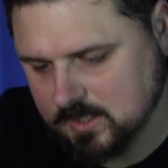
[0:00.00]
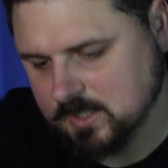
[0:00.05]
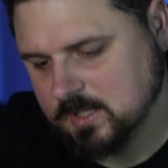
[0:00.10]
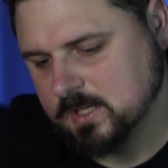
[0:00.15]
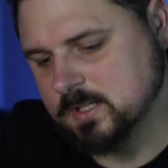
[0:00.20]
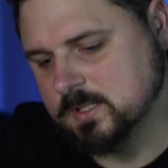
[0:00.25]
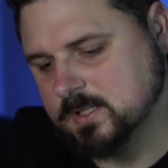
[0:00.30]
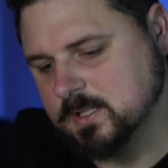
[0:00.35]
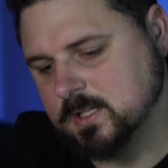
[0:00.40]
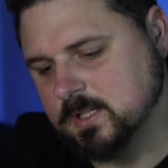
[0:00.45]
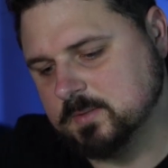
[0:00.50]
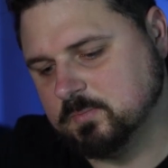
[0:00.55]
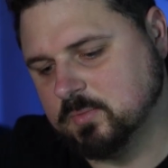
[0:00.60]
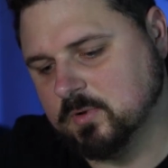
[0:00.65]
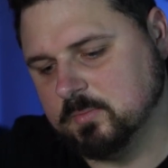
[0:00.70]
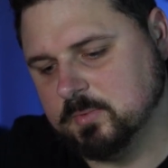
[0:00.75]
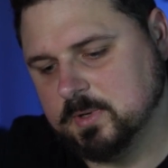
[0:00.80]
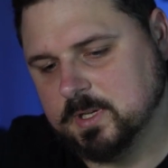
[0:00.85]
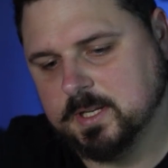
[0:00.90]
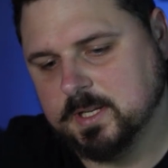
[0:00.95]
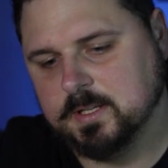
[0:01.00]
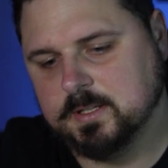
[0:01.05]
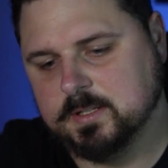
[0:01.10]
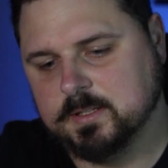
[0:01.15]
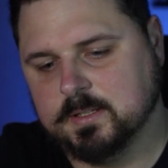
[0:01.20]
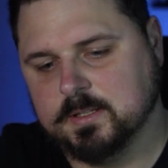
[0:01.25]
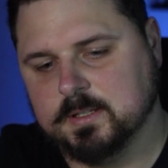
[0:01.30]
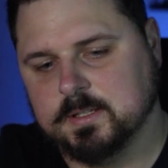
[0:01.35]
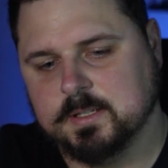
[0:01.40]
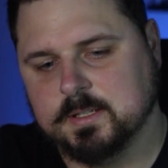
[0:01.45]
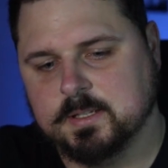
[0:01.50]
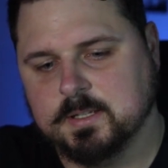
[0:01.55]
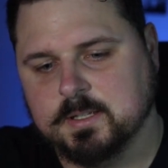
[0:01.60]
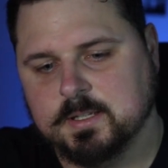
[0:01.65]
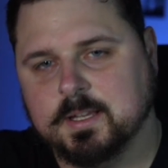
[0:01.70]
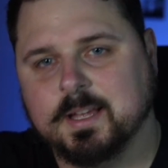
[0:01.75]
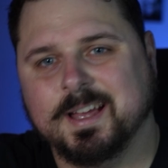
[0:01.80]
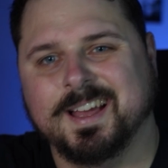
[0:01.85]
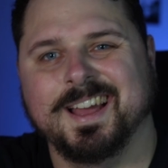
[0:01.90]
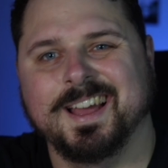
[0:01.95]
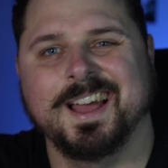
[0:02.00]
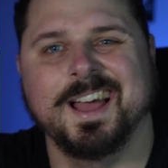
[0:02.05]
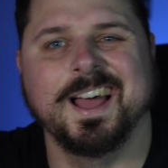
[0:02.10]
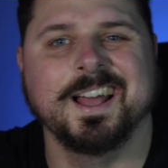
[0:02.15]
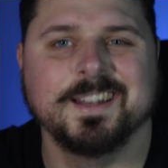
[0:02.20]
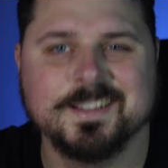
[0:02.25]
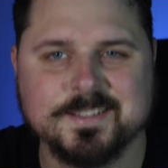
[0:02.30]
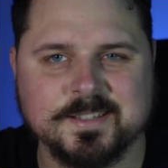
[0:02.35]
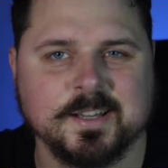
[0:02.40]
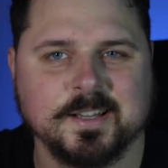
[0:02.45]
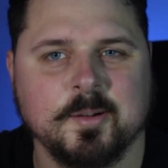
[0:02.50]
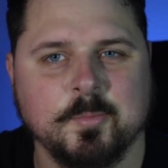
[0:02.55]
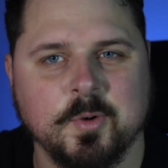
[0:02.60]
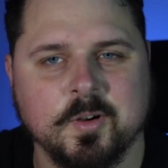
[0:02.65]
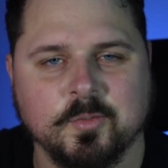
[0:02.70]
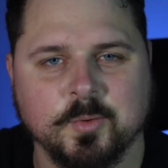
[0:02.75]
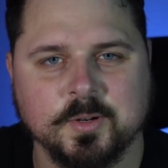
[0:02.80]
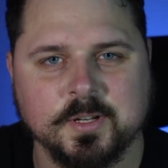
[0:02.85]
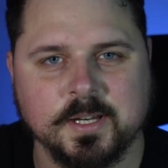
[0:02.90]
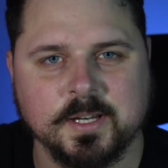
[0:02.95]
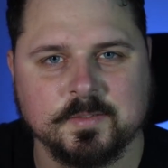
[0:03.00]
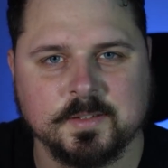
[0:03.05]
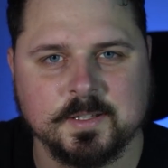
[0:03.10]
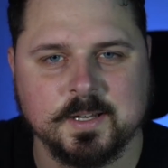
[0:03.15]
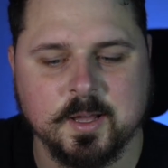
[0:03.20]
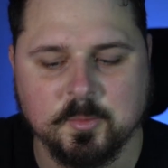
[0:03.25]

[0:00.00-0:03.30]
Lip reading: it sits properly and doesn't come off when you lift it